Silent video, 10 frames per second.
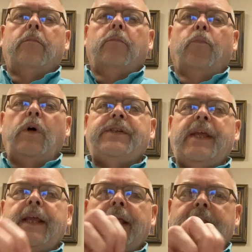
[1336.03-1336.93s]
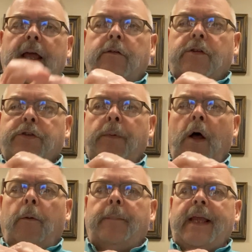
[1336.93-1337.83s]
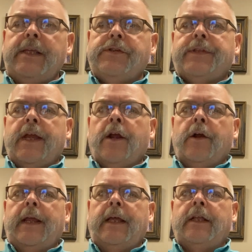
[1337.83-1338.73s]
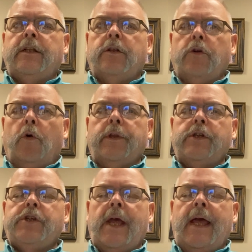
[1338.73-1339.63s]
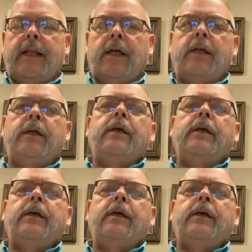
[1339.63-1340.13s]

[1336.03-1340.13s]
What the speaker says: once they get that small base there in northern China,